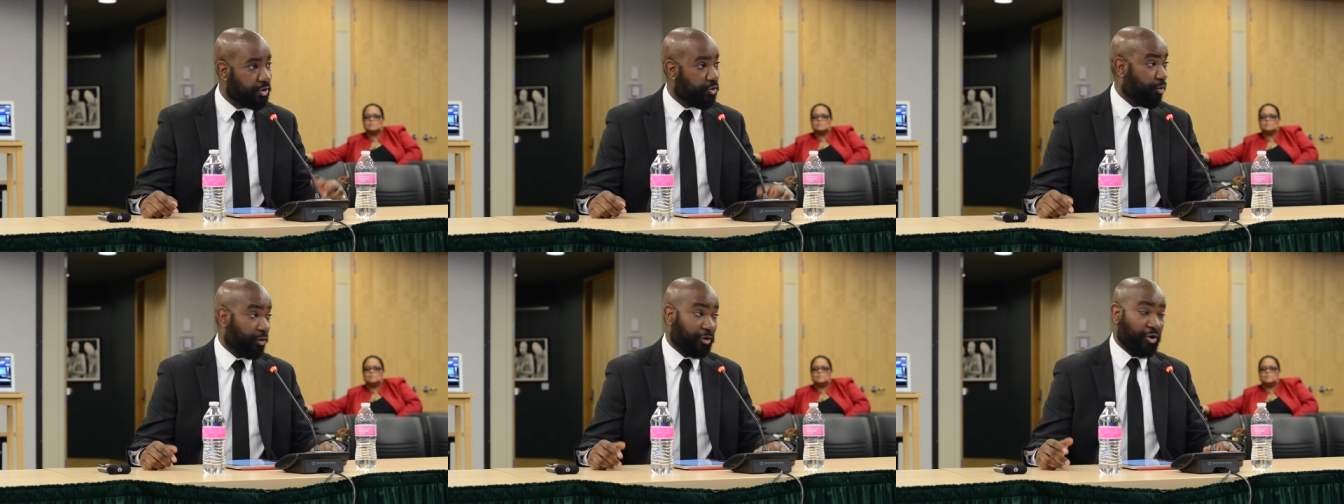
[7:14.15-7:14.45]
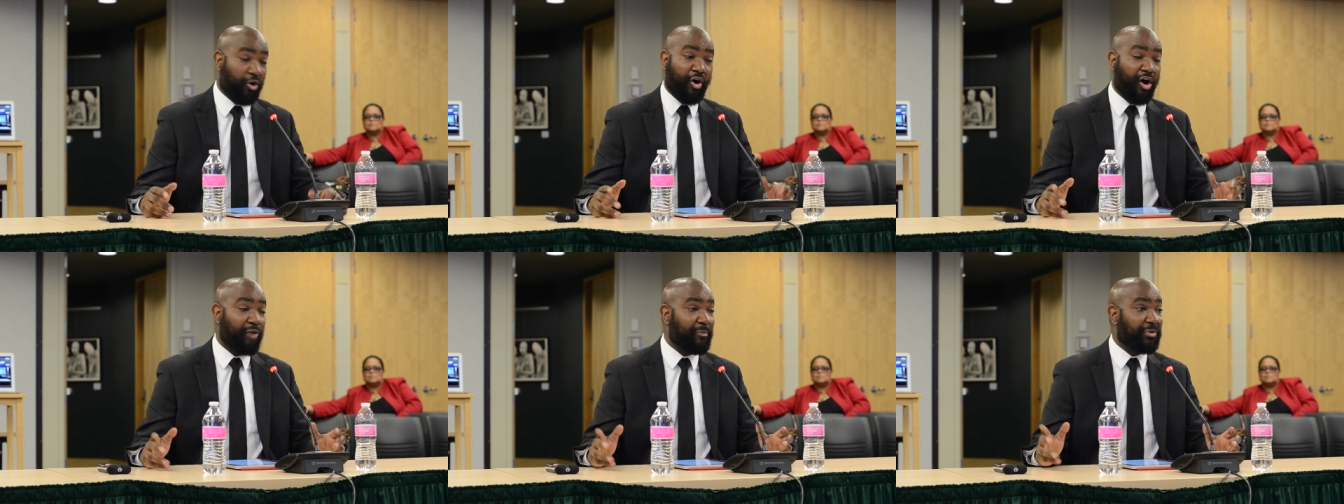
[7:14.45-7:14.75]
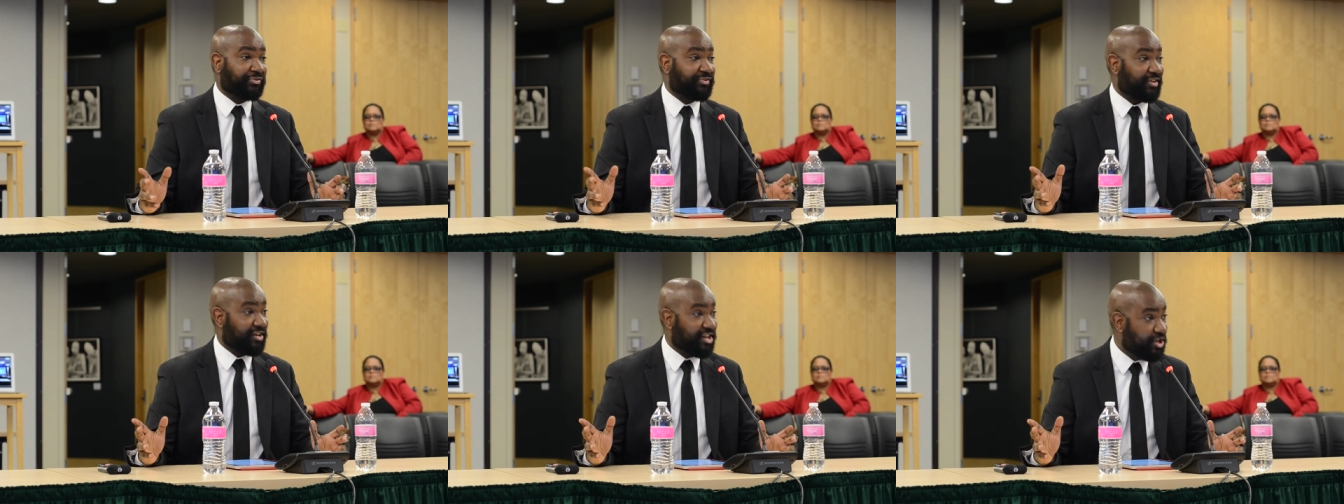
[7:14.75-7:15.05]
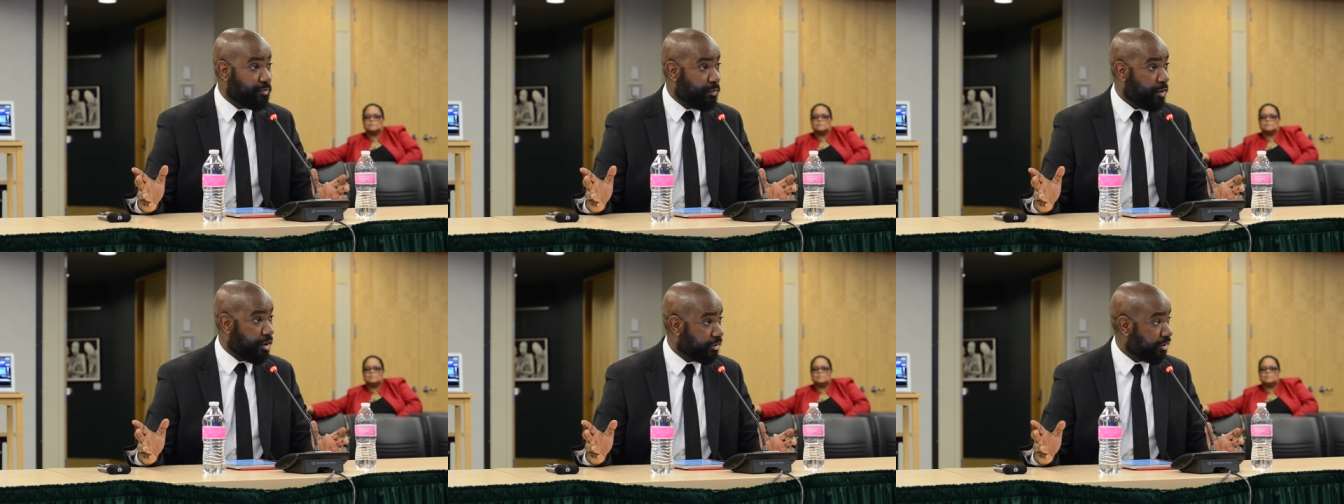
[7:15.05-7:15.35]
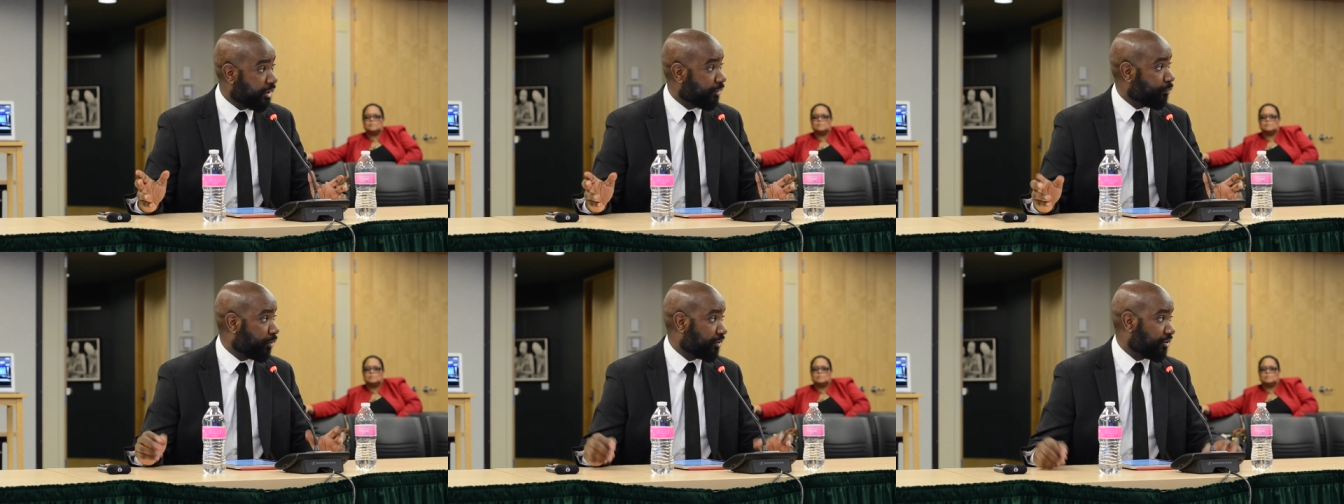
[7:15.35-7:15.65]
or go almost anywhere
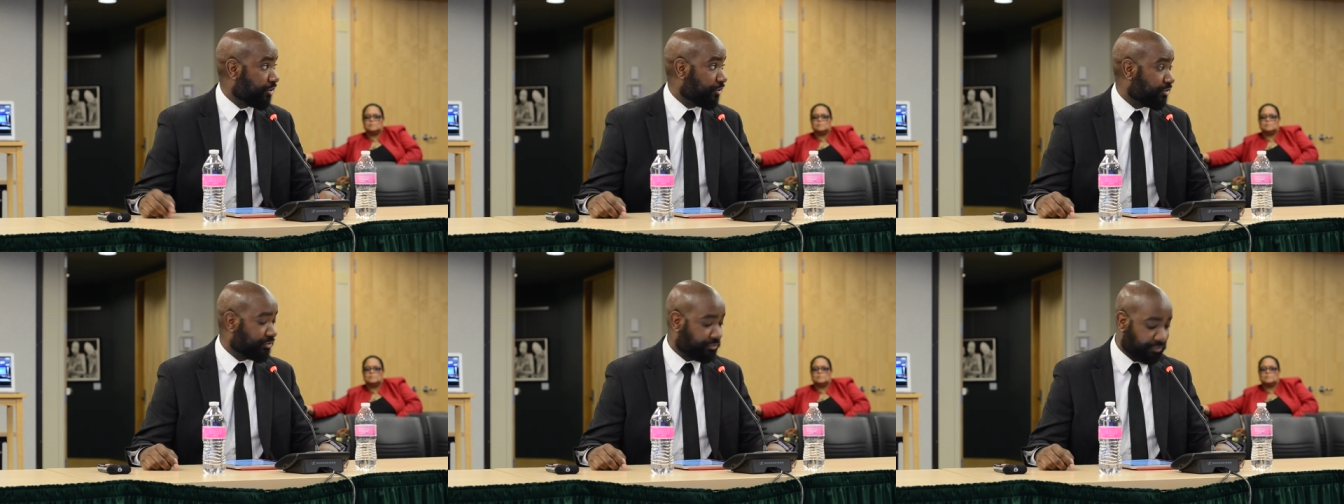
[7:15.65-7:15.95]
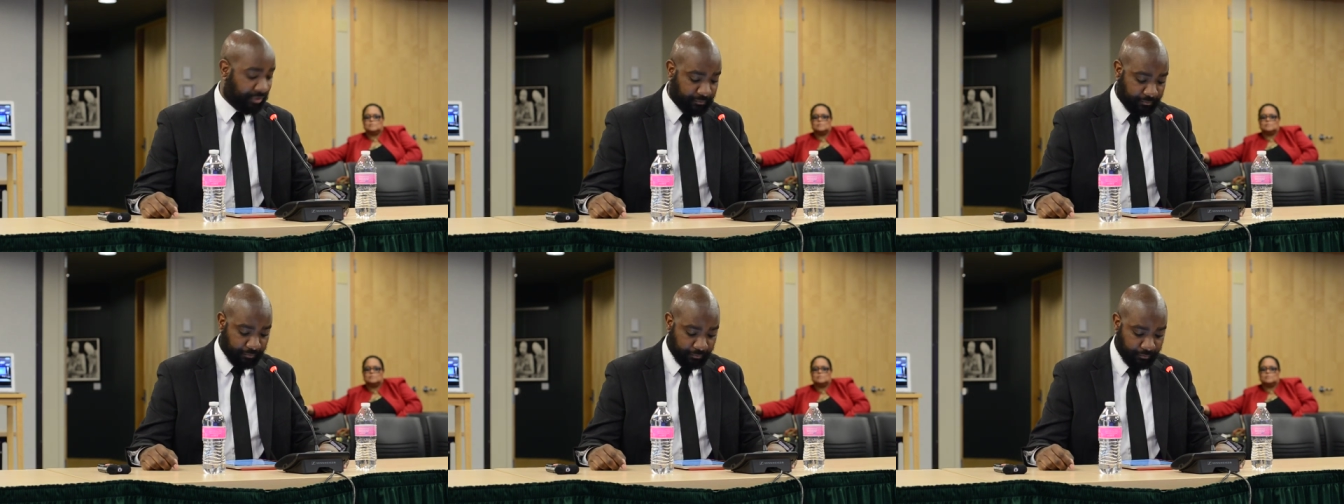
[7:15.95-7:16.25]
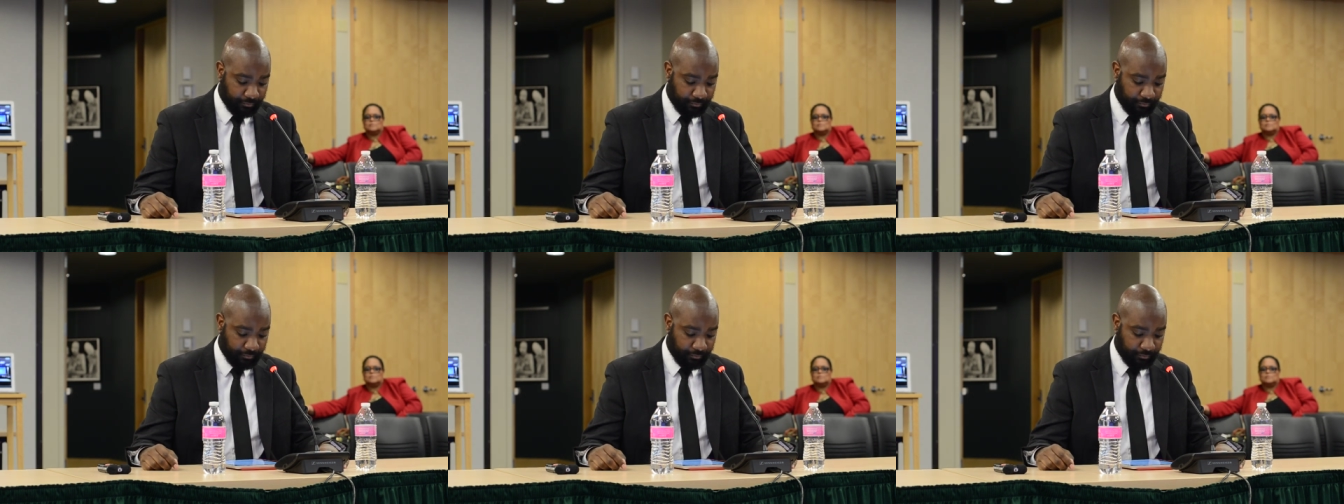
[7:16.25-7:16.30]
and work in industry?